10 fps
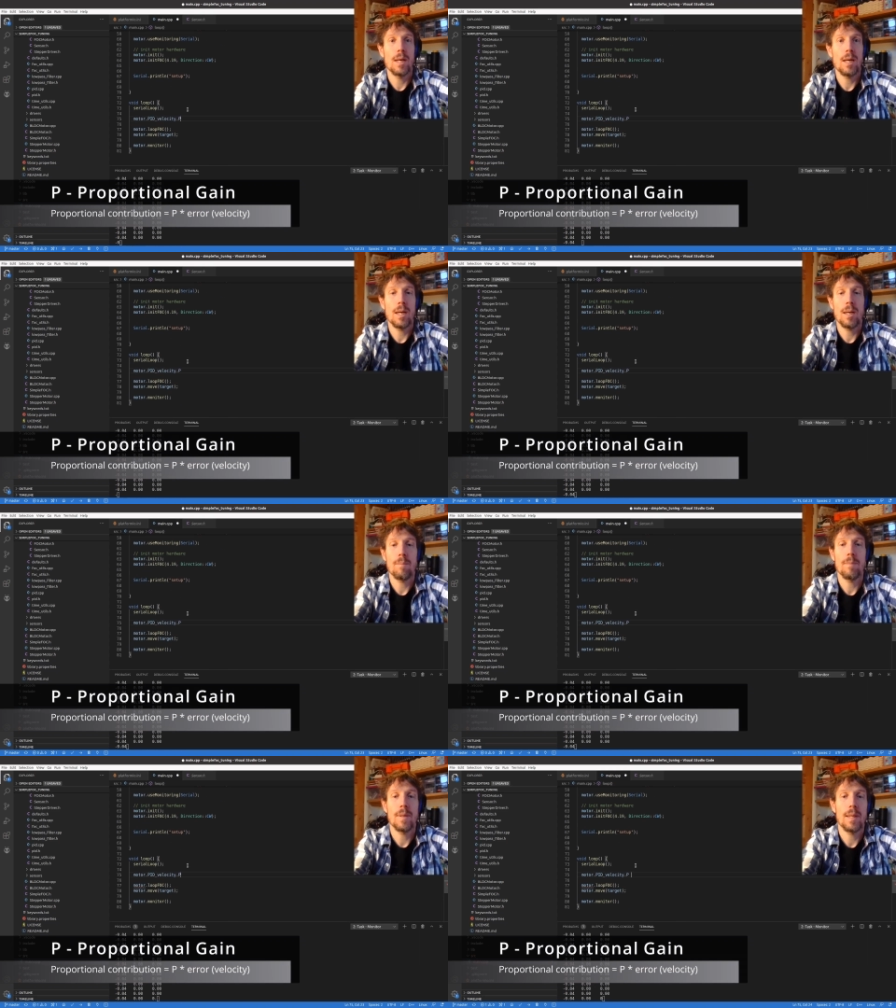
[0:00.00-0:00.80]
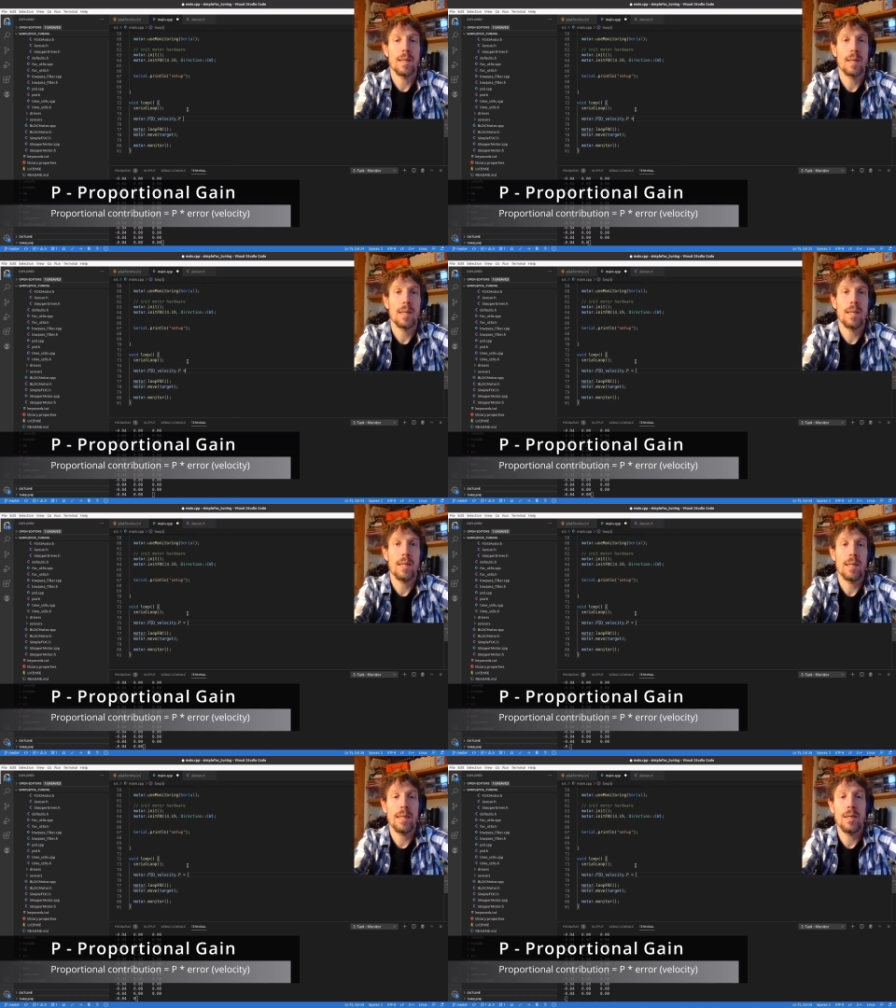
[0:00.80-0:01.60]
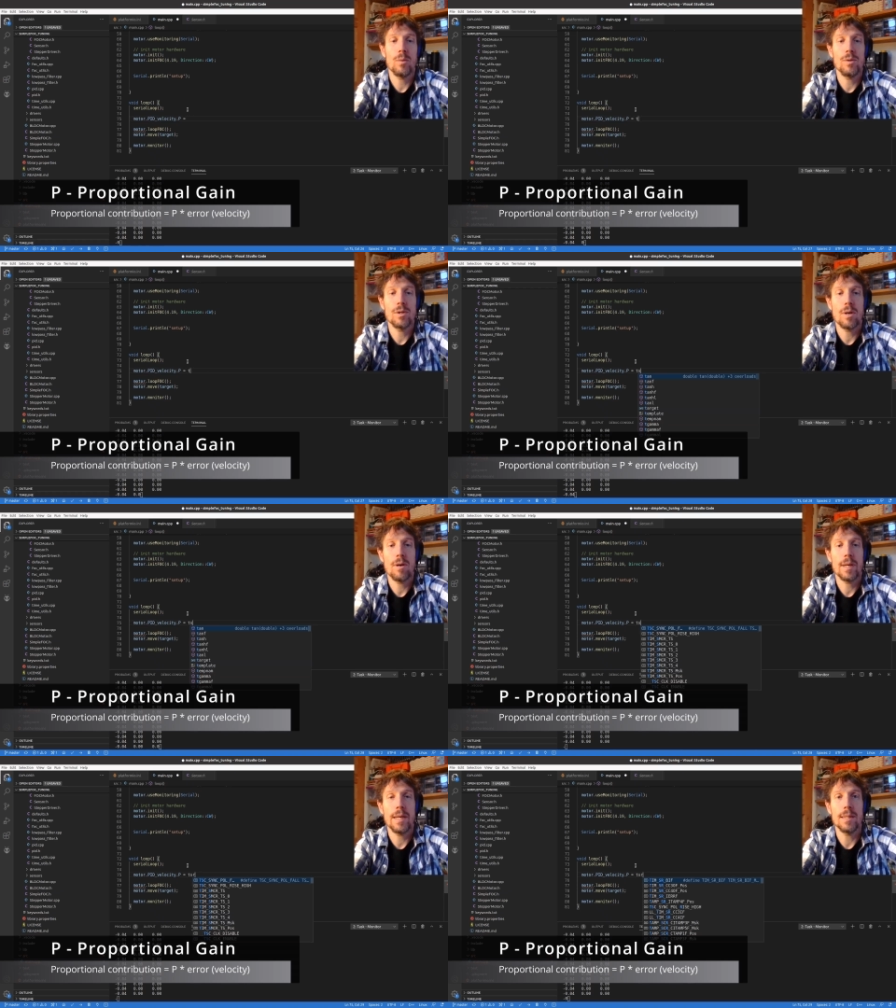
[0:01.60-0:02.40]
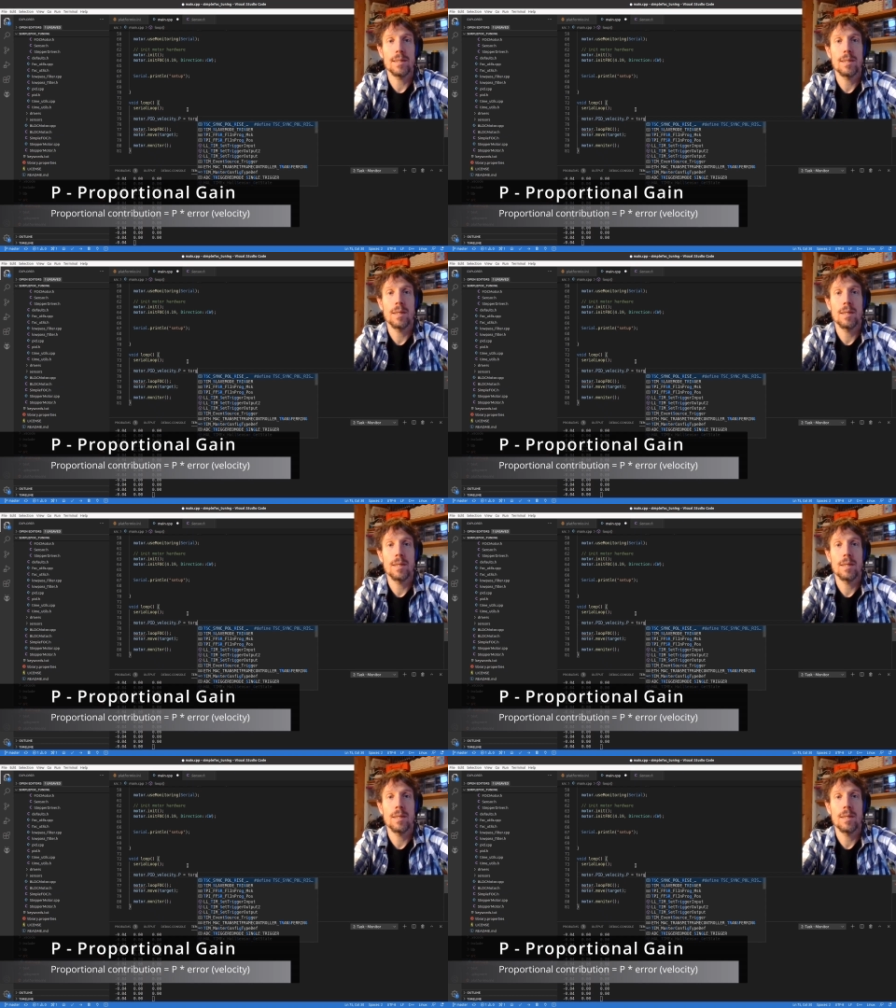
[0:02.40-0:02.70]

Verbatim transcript: um, equals target.